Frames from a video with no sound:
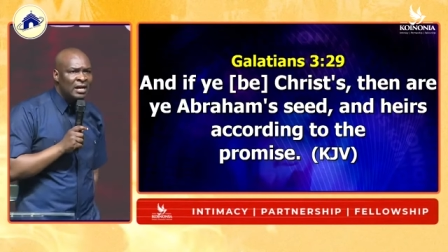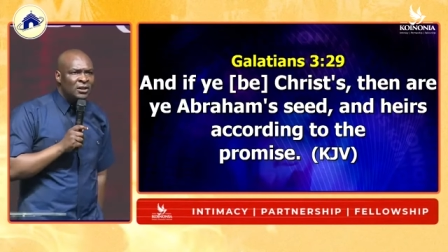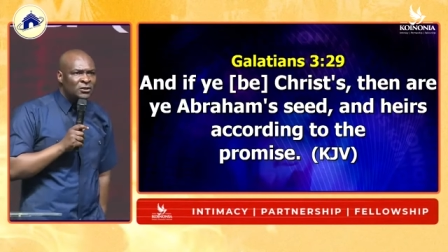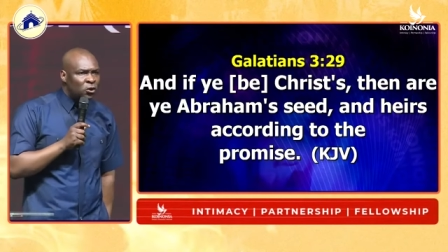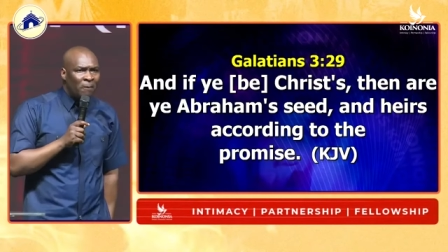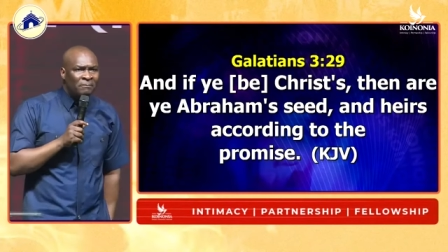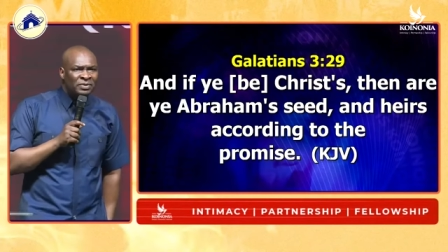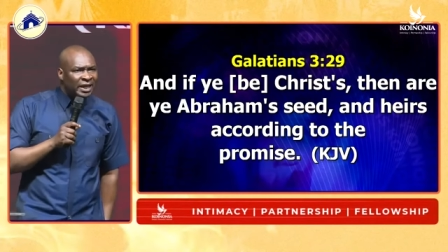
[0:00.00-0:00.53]

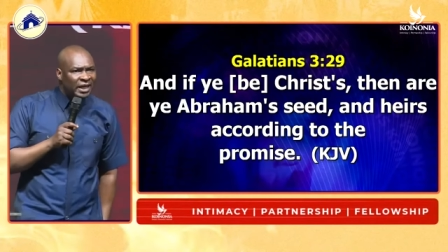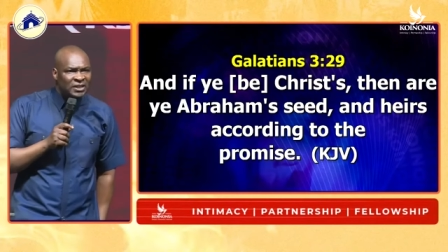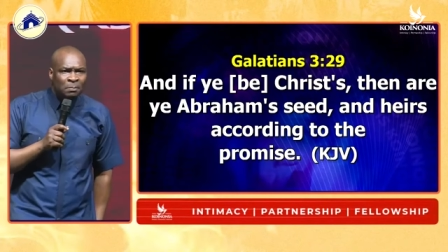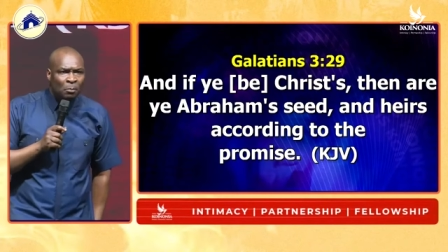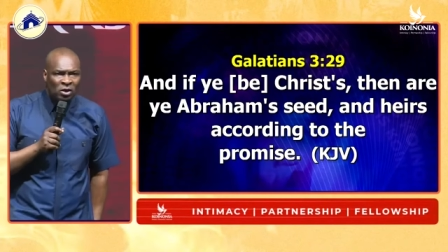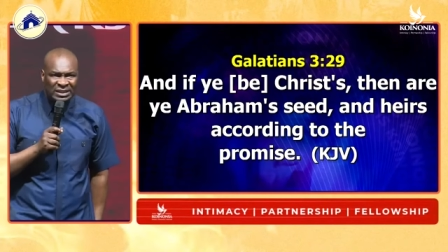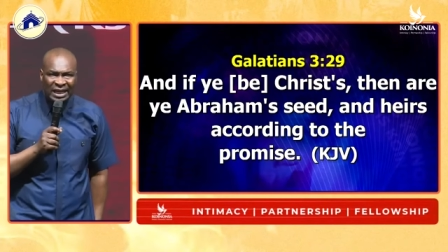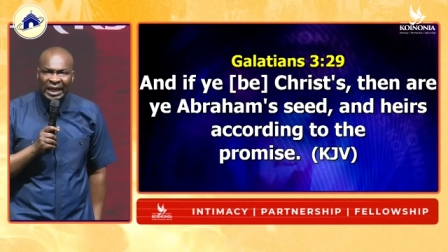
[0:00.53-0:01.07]
Some things
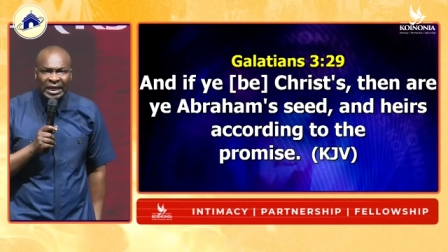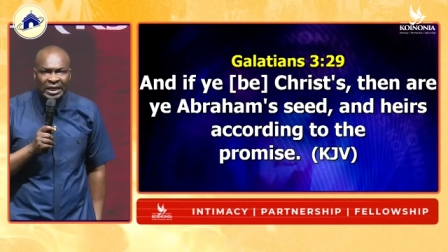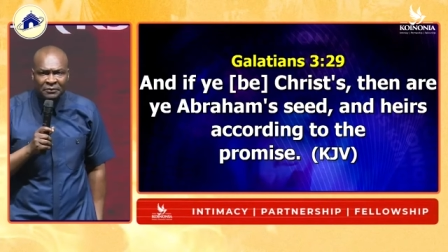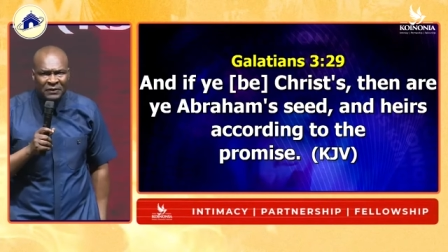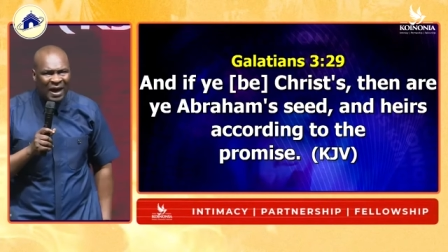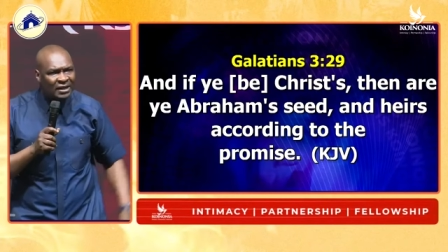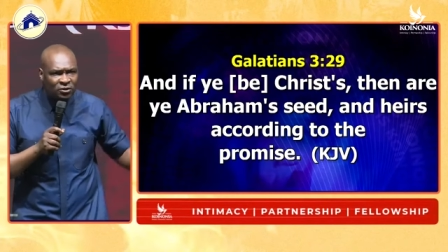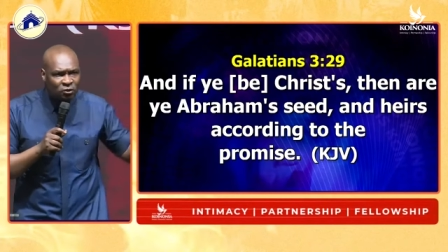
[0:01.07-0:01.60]
must
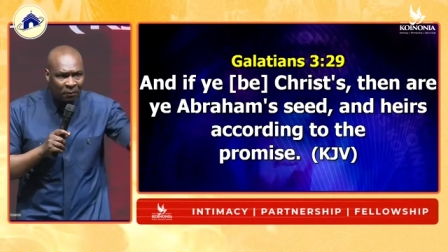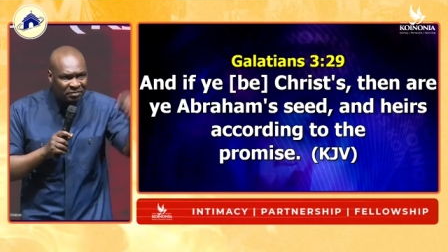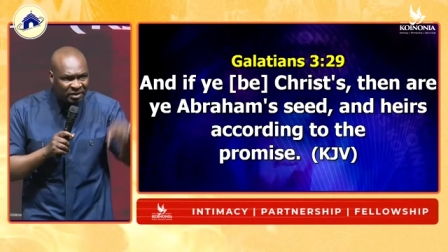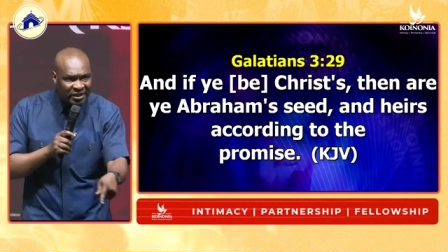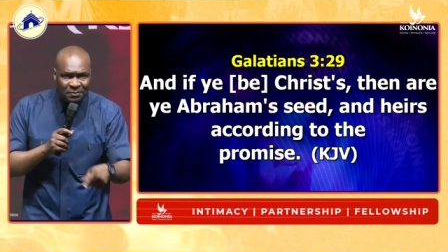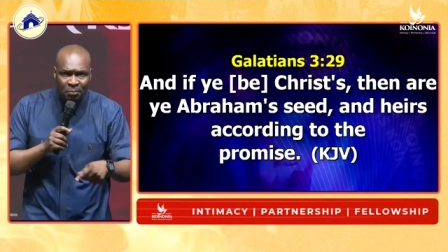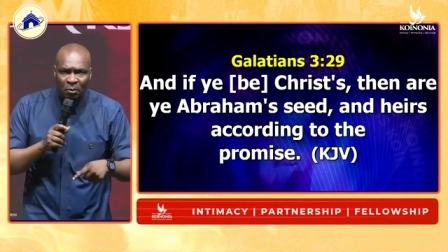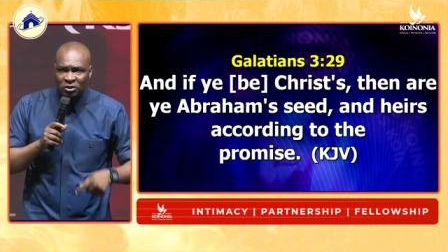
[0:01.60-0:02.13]
leave and some
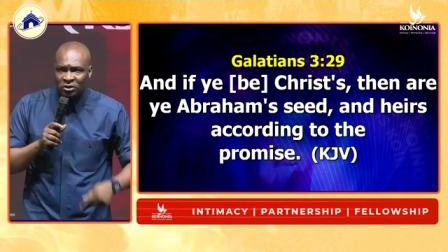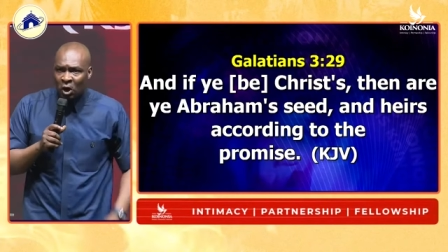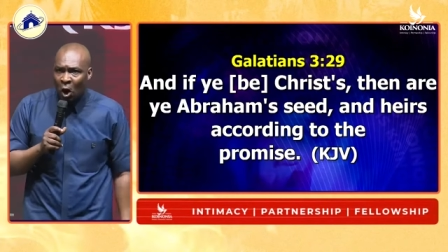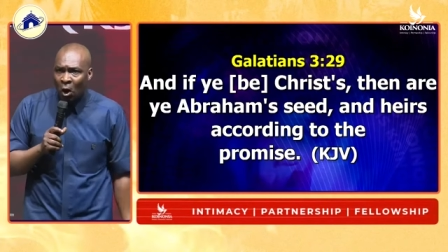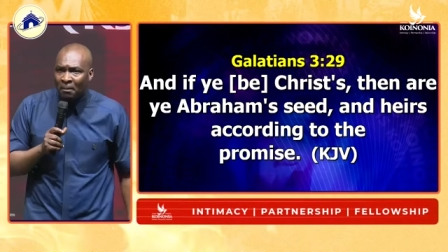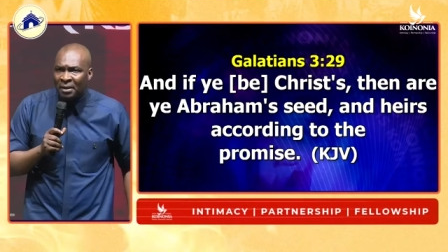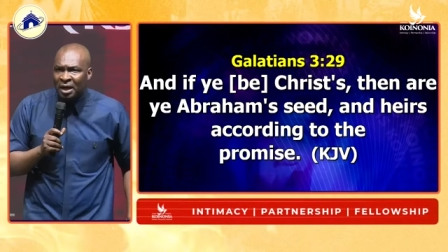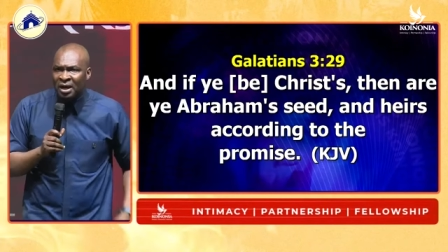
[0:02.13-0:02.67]
things must
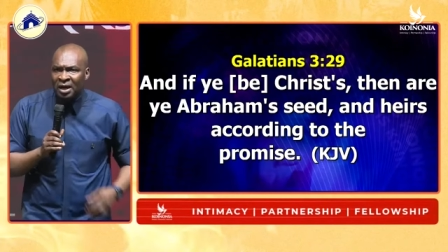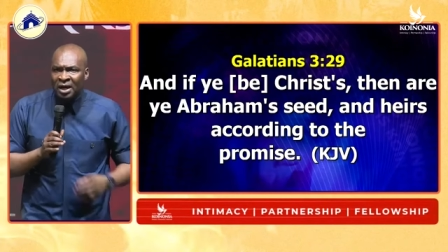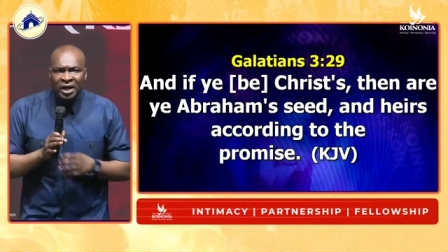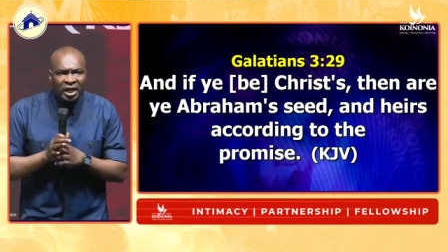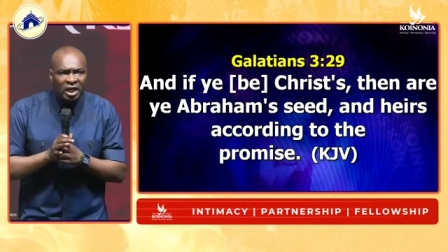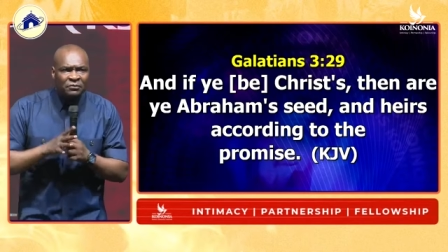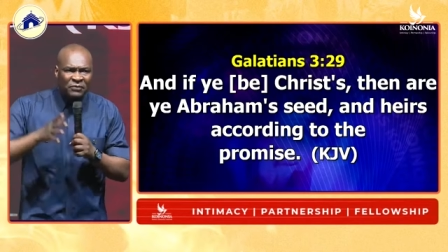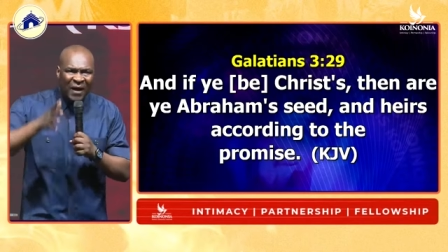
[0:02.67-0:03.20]
come.
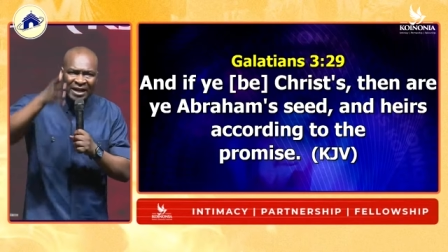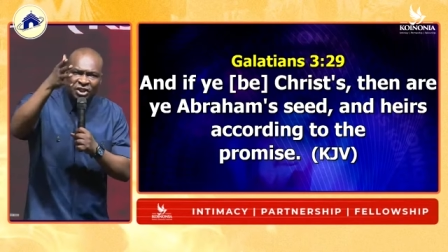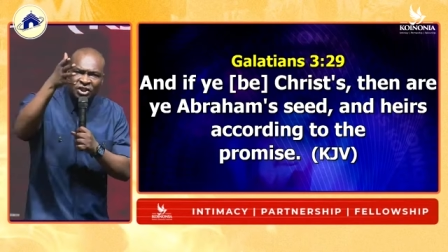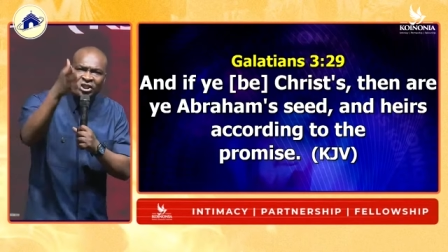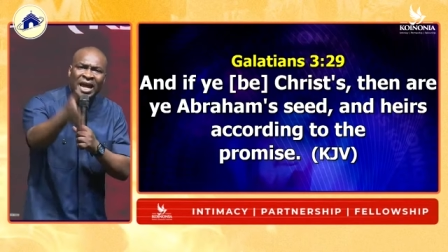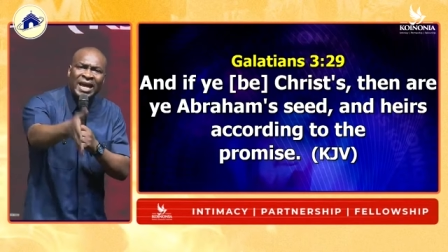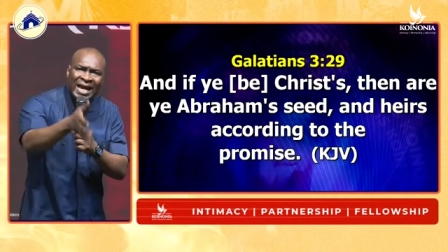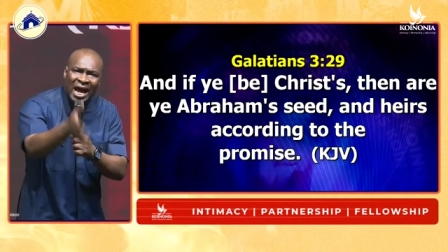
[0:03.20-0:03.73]
If I
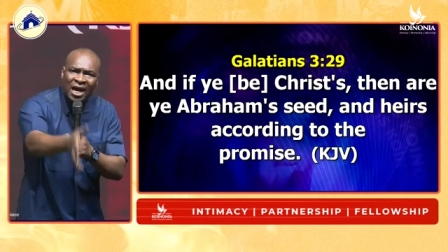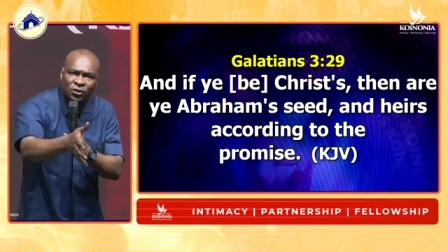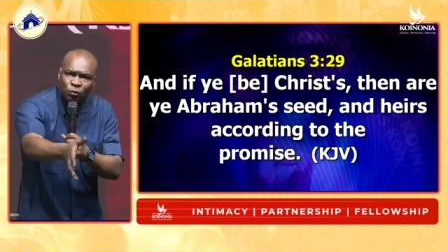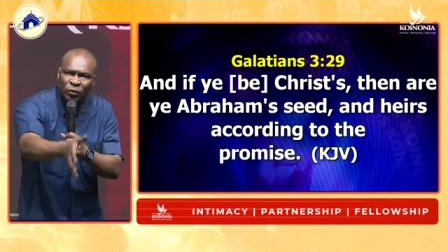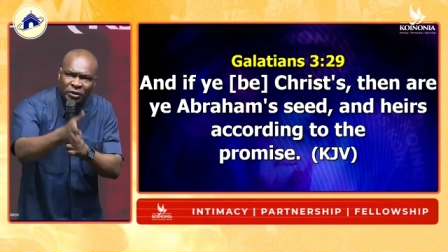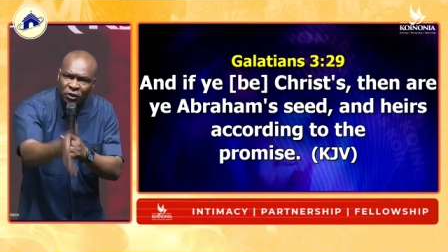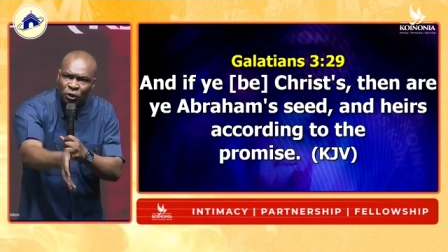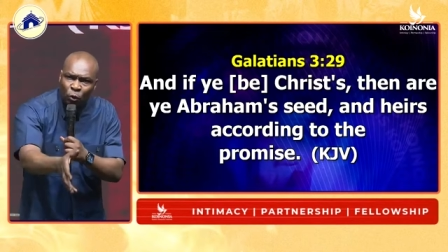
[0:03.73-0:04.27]
shake hands
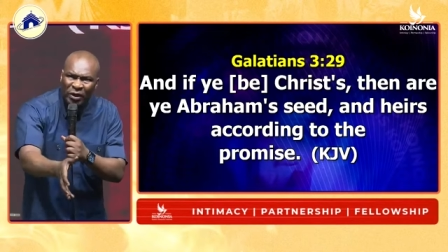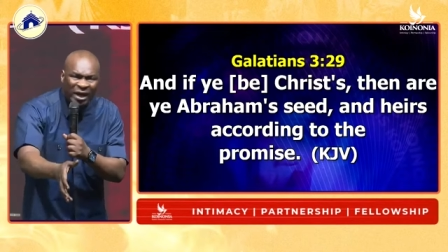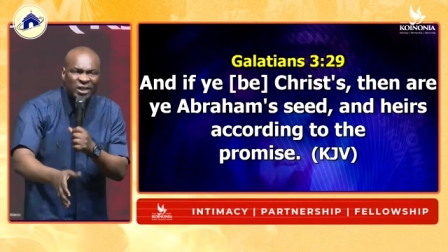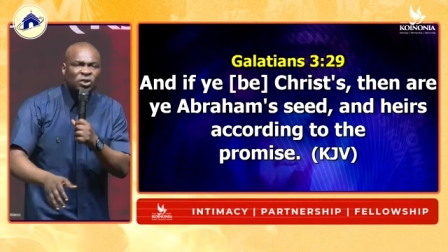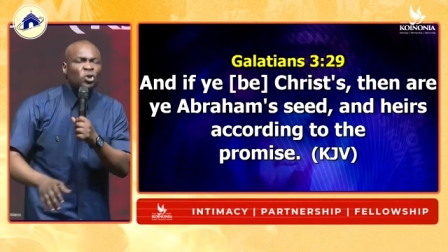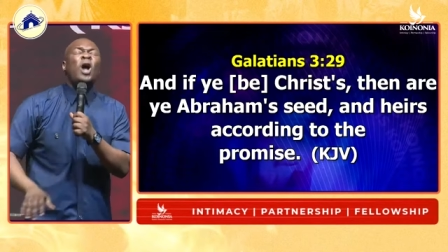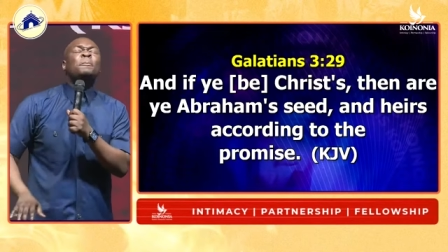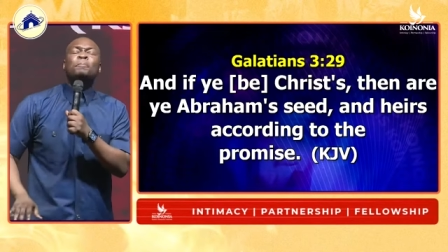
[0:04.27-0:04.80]
with you,
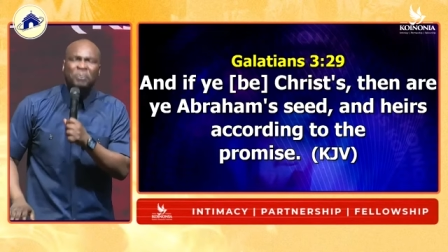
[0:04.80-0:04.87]
it's not